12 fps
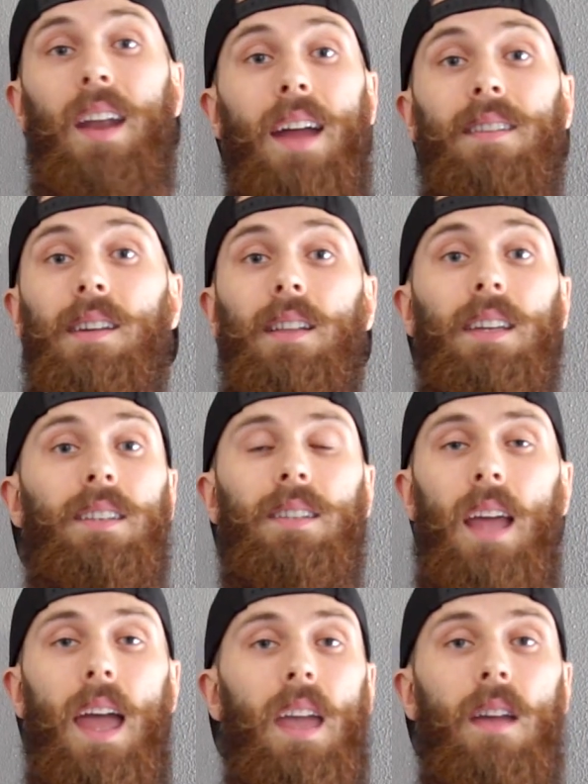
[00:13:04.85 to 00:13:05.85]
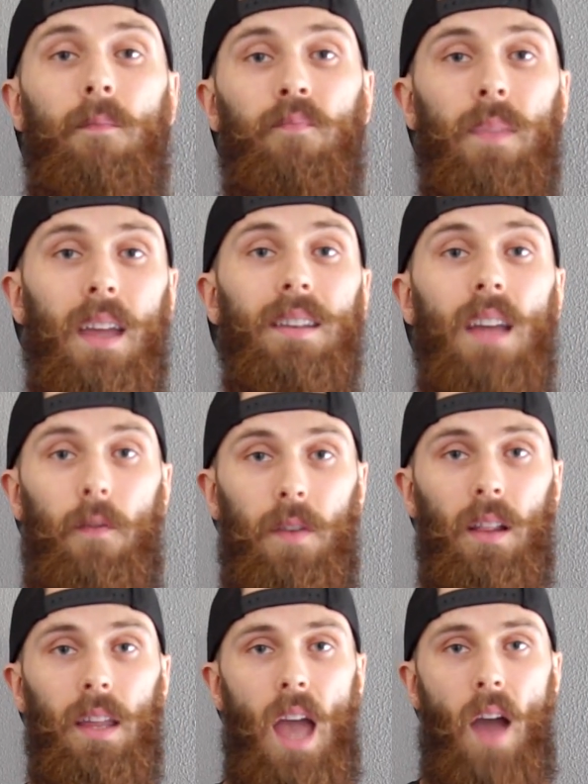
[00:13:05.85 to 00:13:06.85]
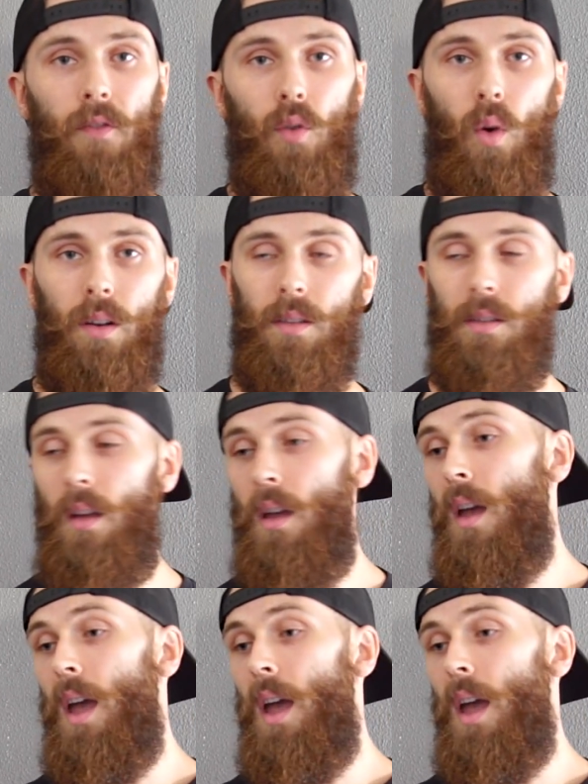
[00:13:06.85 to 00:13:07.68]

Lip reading: ideally stay indefinitely afterwards.